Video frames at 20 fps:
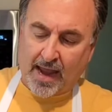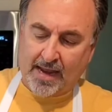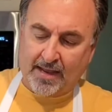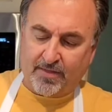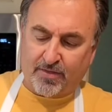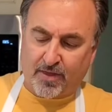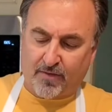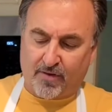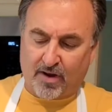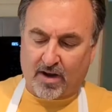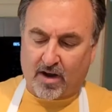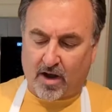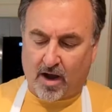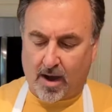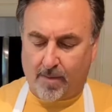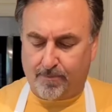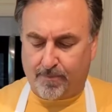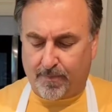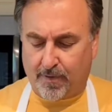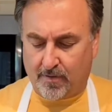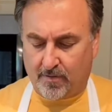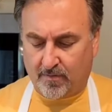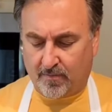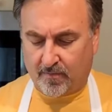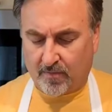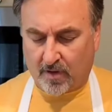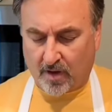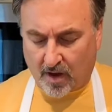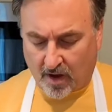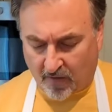1/8 of a cup
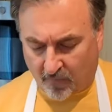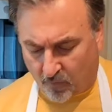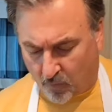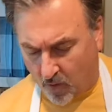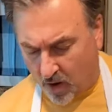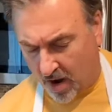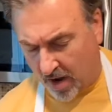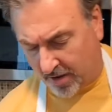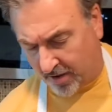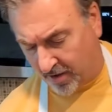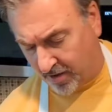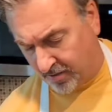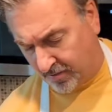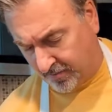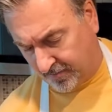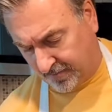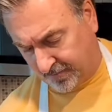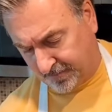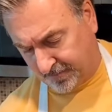of water.